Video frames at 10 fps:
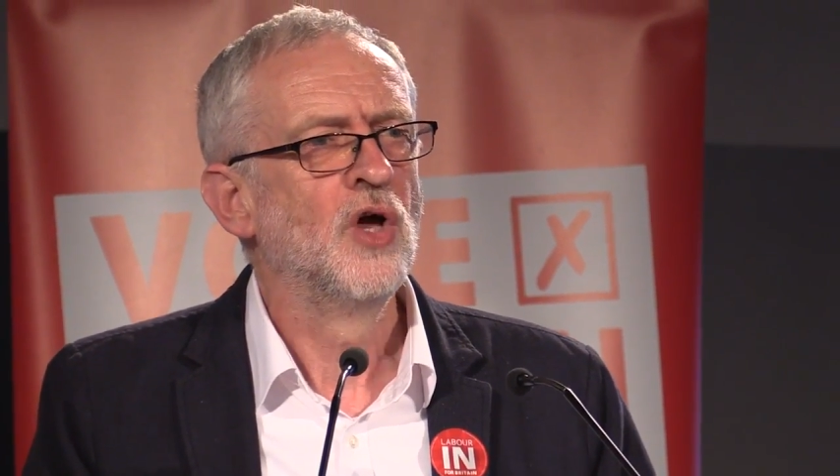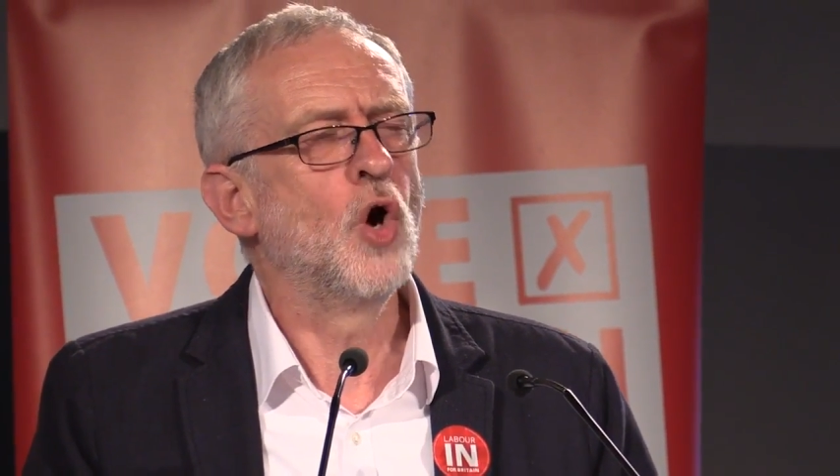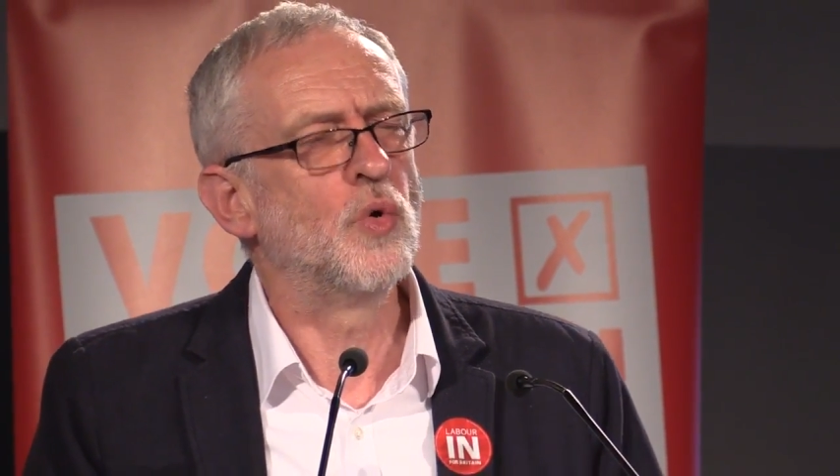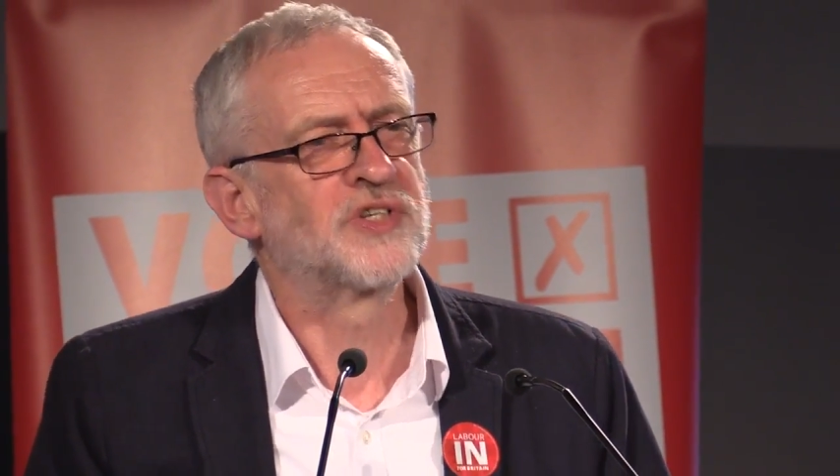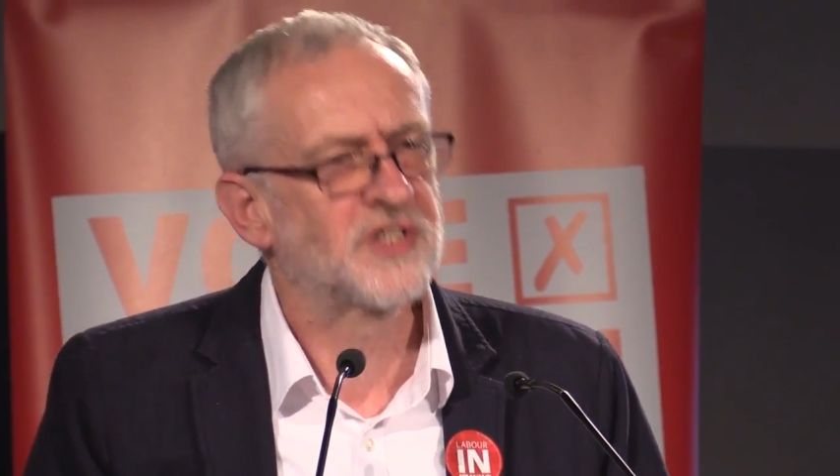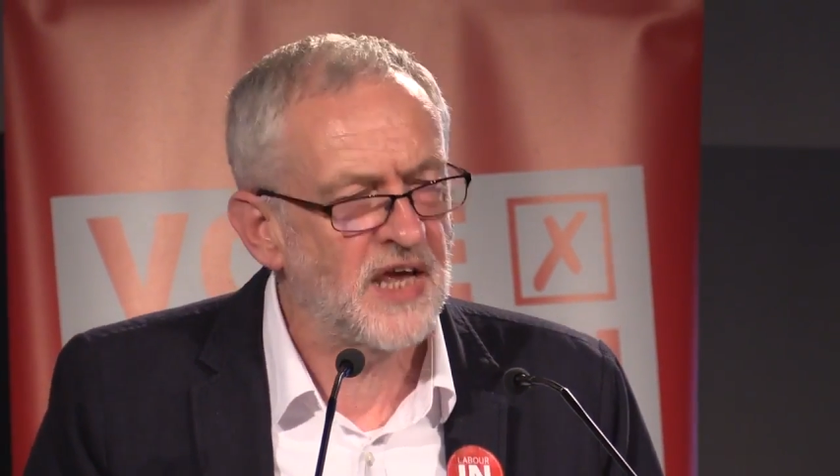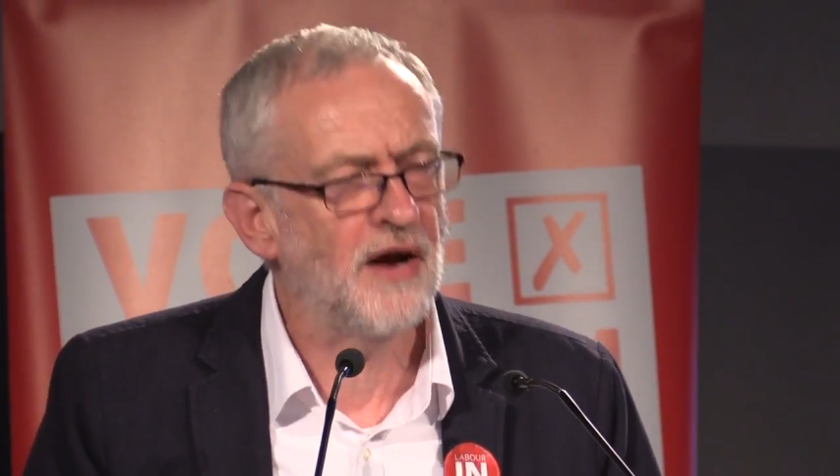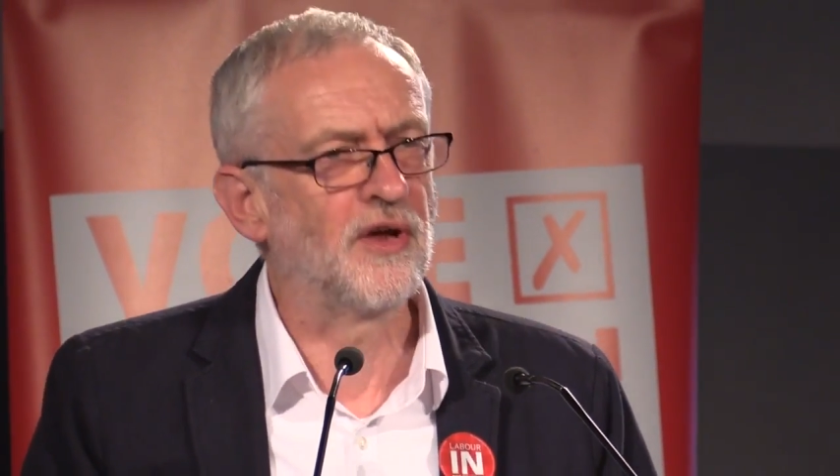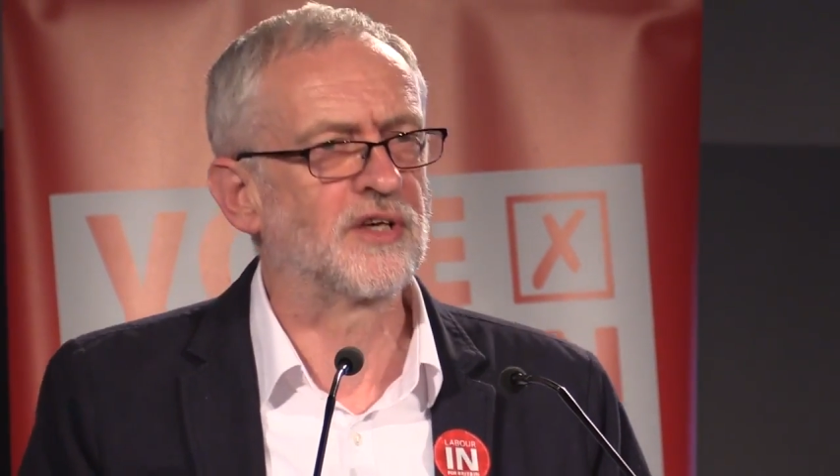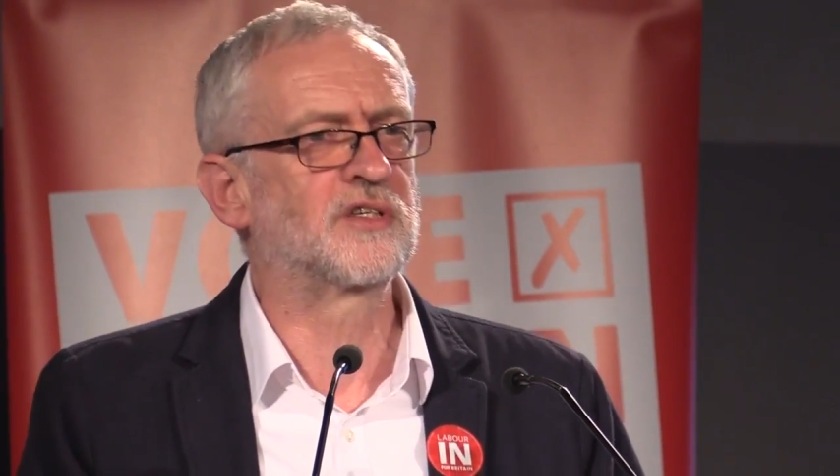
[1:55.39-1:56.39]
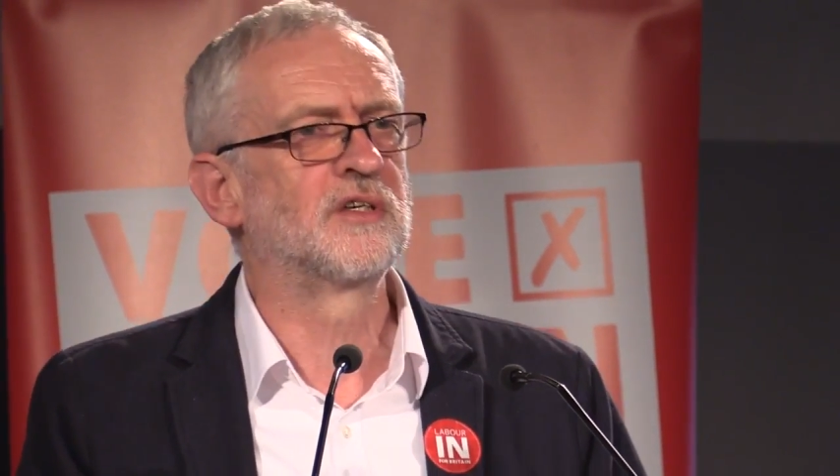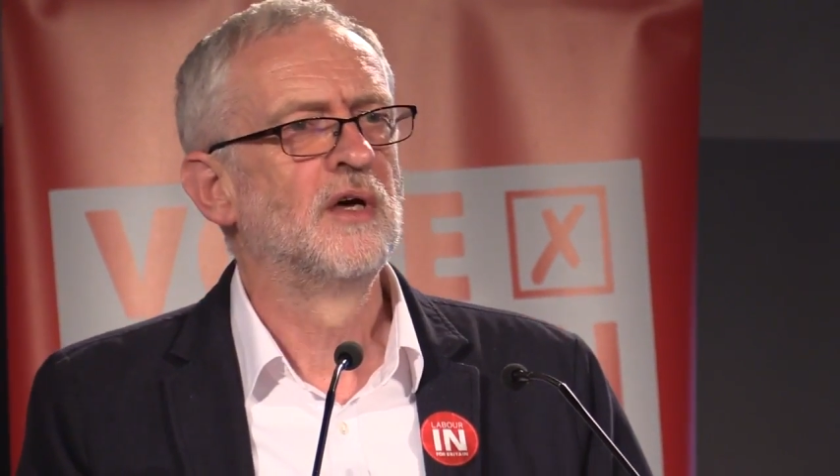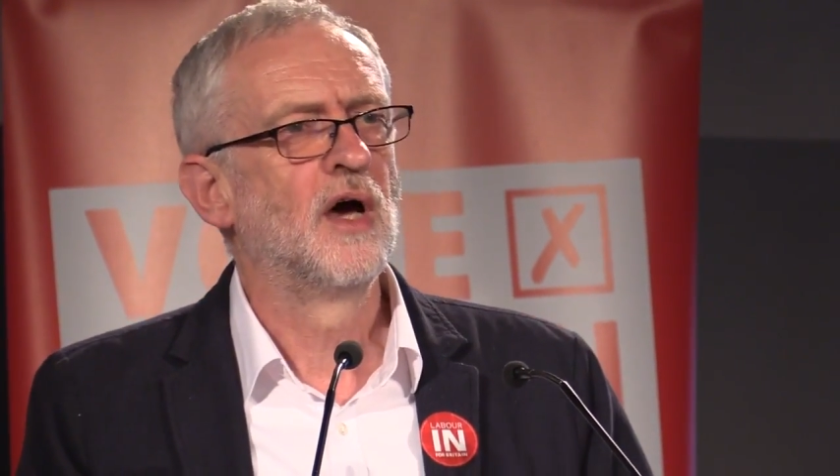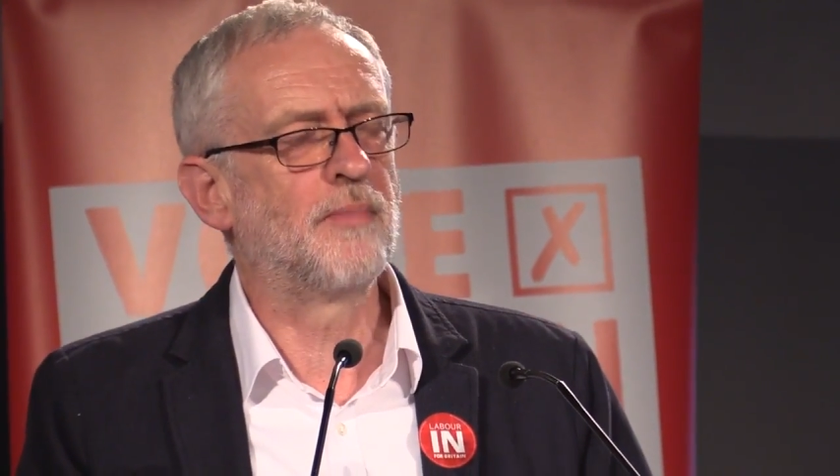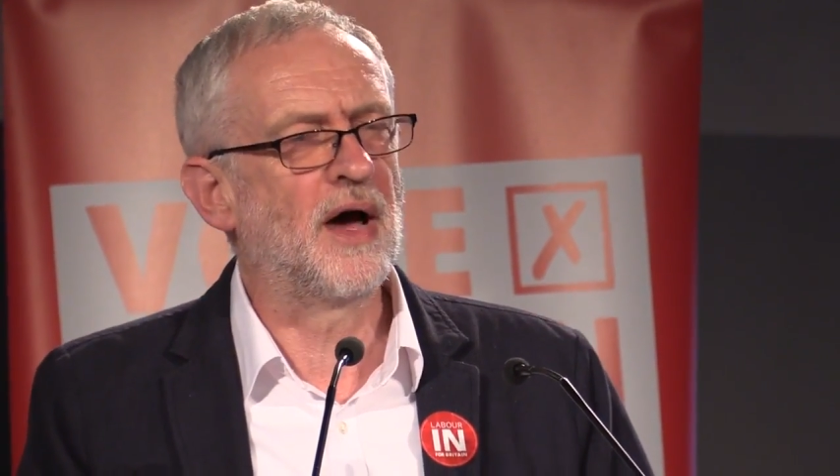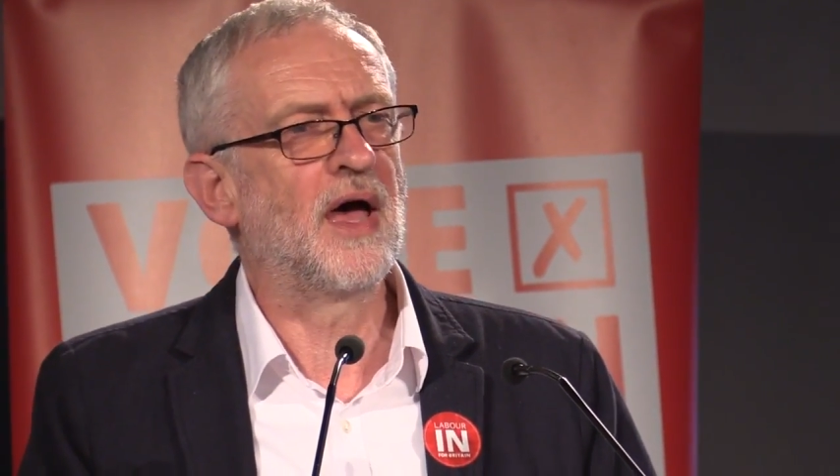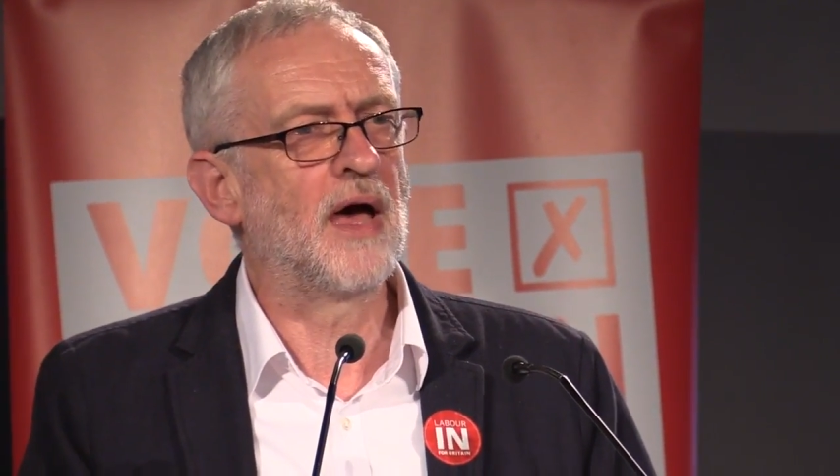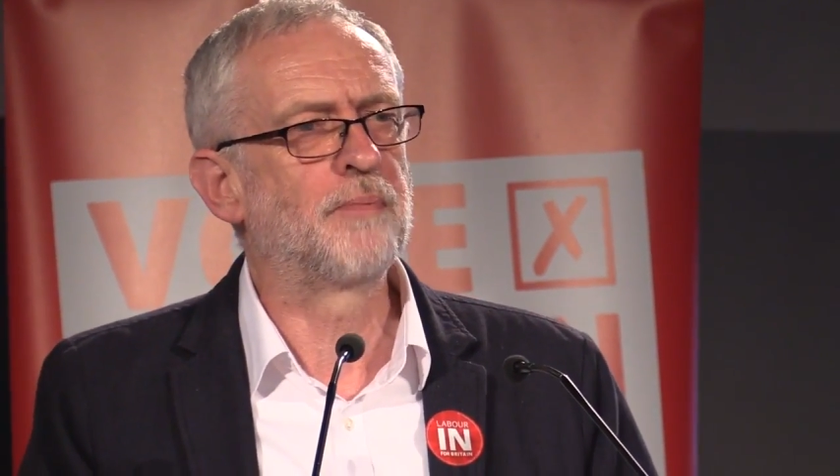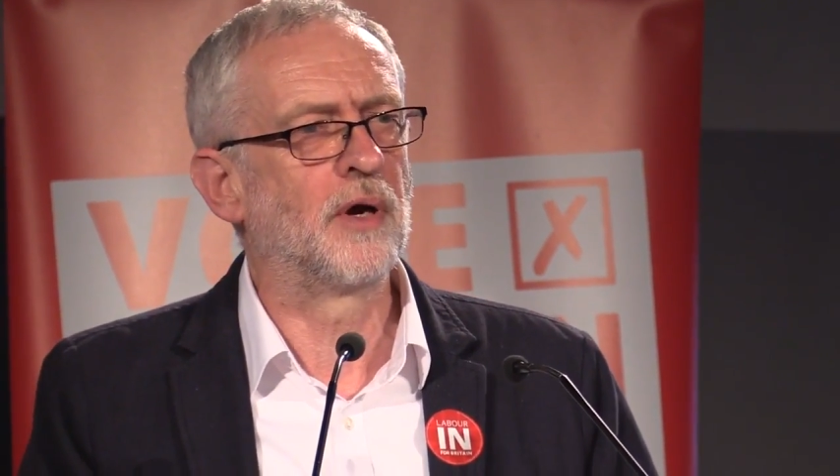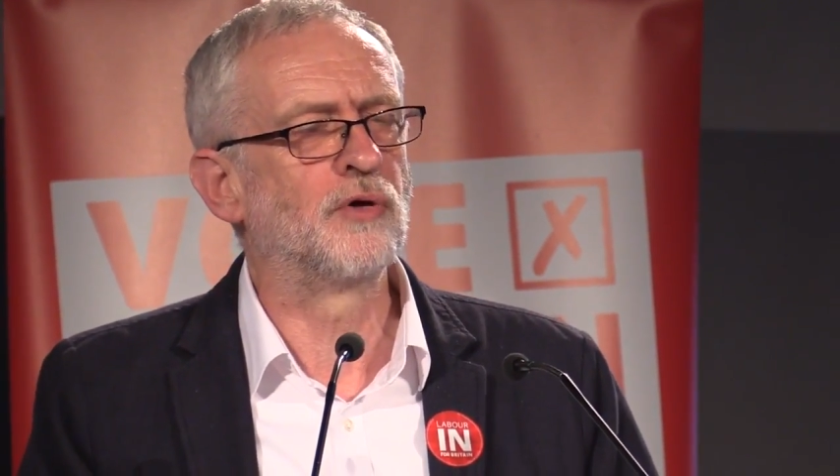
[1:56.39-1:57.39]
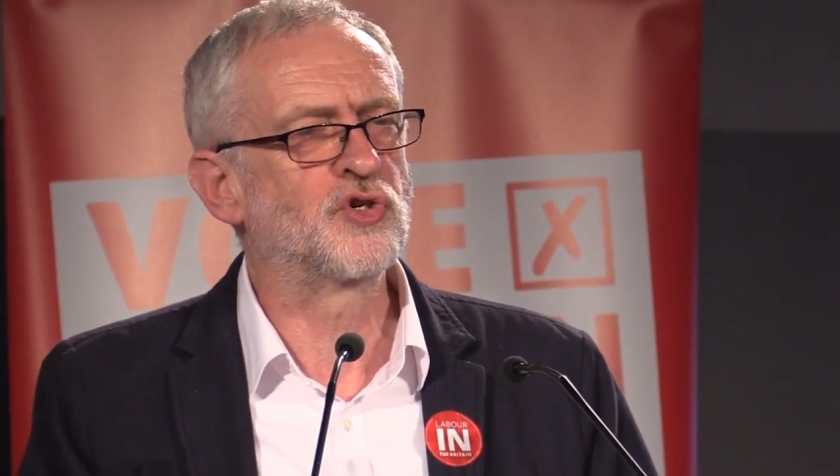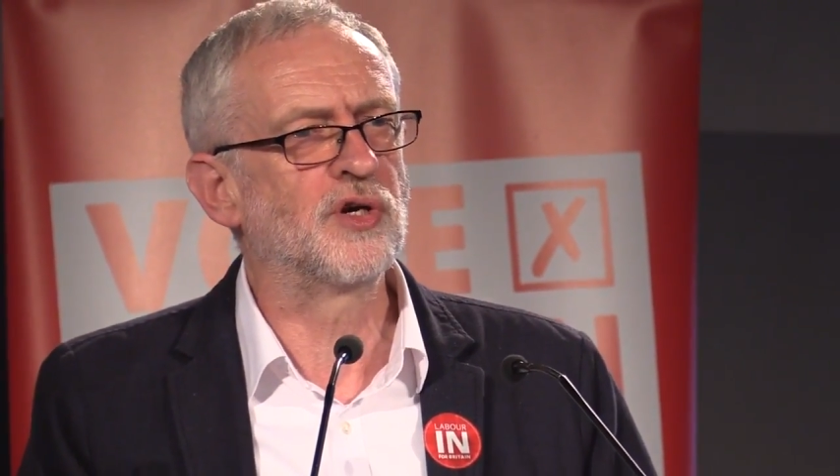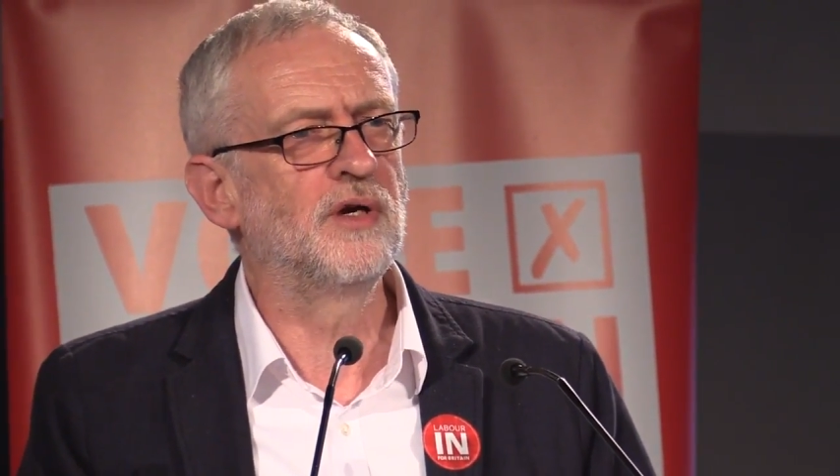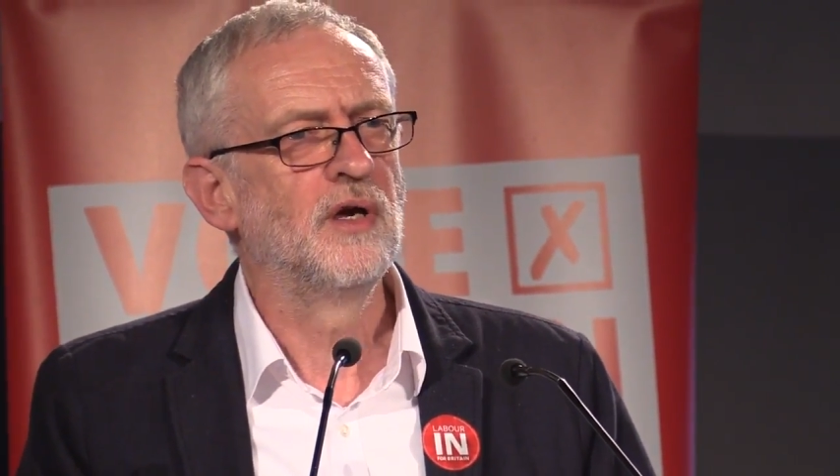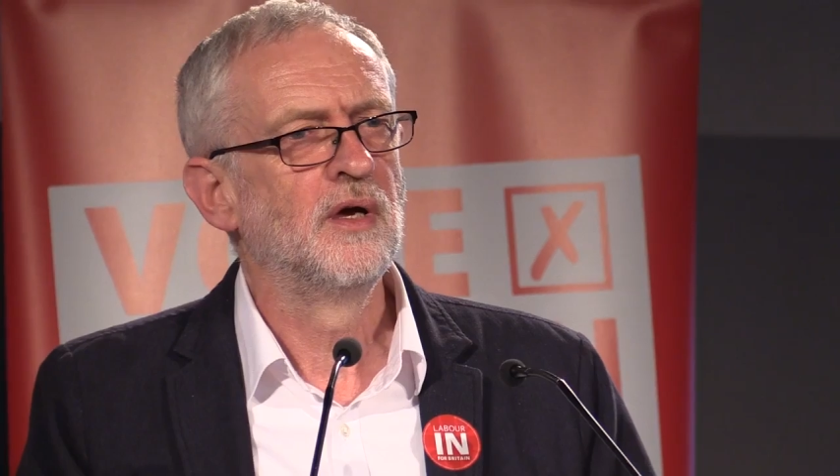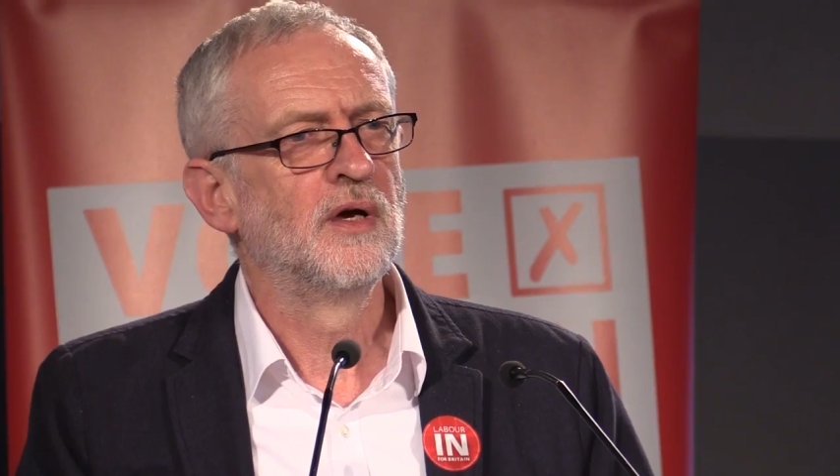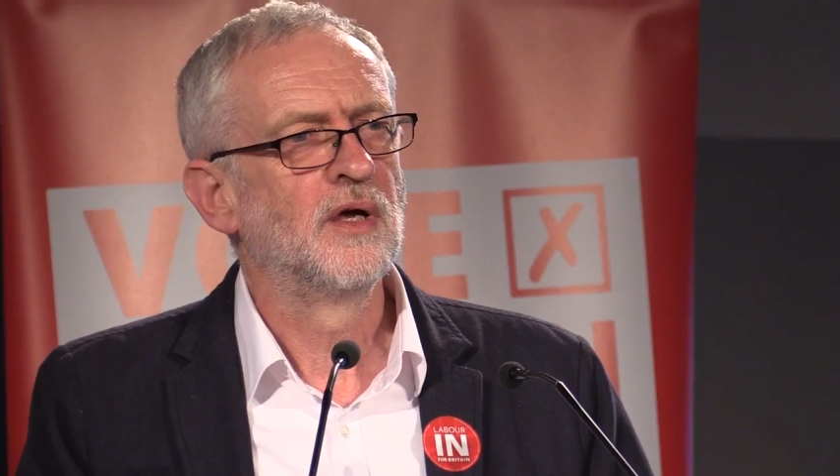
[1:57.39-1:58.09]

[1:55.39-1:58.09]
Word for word: who was serious about air pollution,